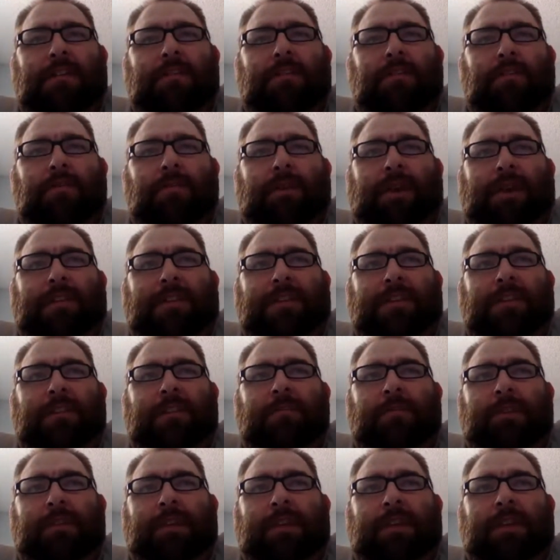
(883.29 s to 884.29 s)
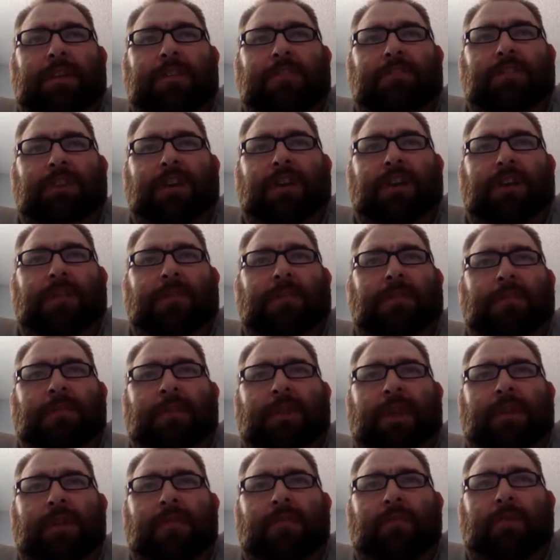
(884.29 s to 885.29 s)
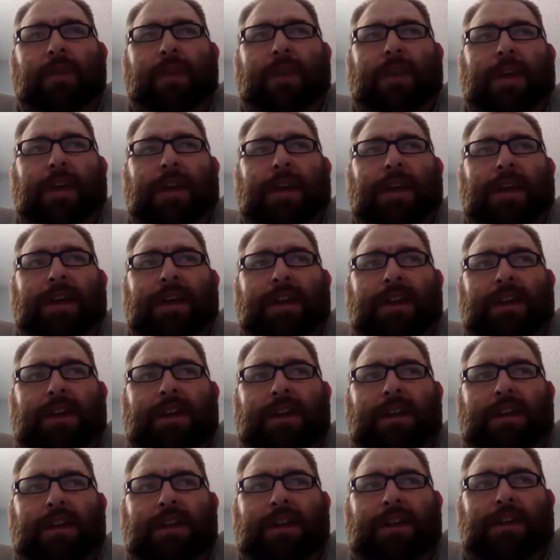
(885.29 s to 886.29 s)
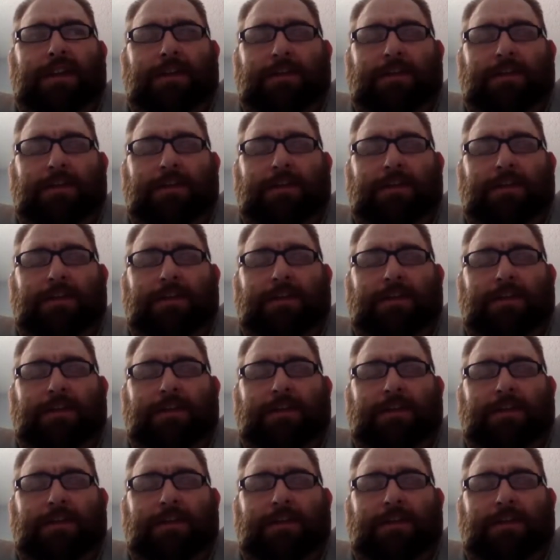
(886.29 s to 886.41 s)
who I think would get a job right away? And